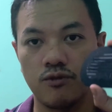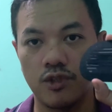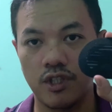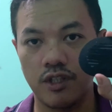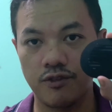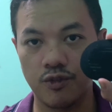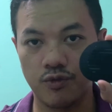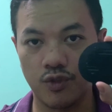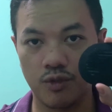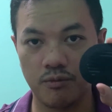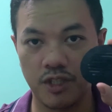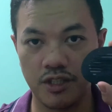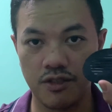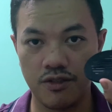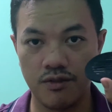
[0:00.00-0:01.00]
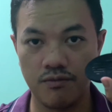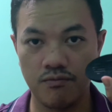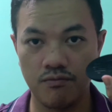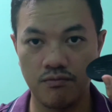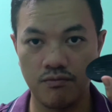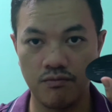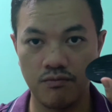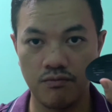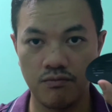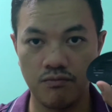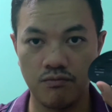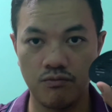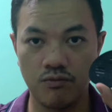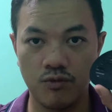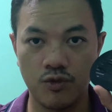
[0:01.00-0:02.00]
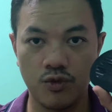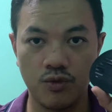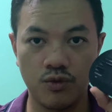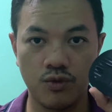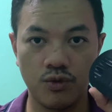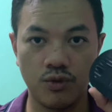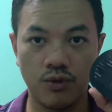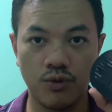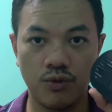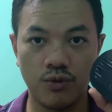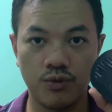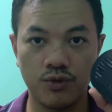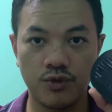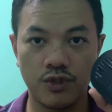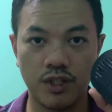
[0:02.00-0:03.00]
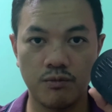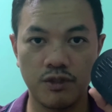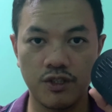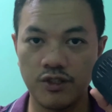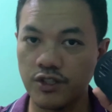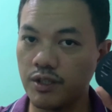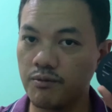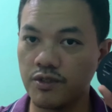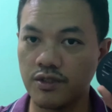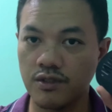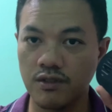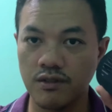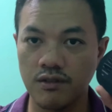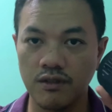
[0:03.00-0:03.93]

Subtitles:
After 4 months, those rubber strips,